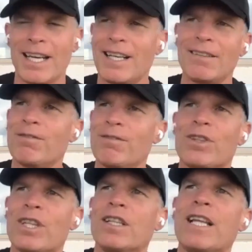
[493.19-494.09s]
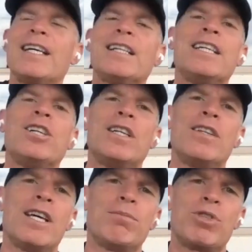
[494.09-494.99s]
And the likelihood
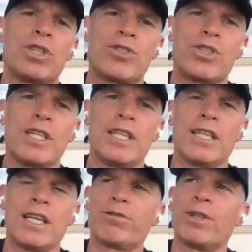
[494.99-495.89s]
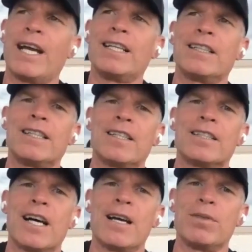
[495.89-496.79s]
of them succeeding for any length of
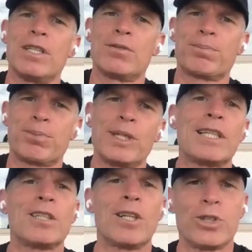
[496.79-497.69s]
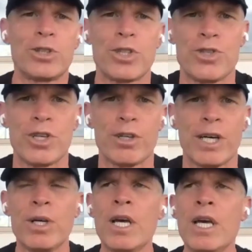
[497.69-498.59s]
time is pretty close to
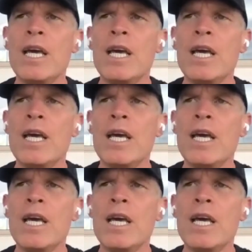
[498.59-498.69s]
zero.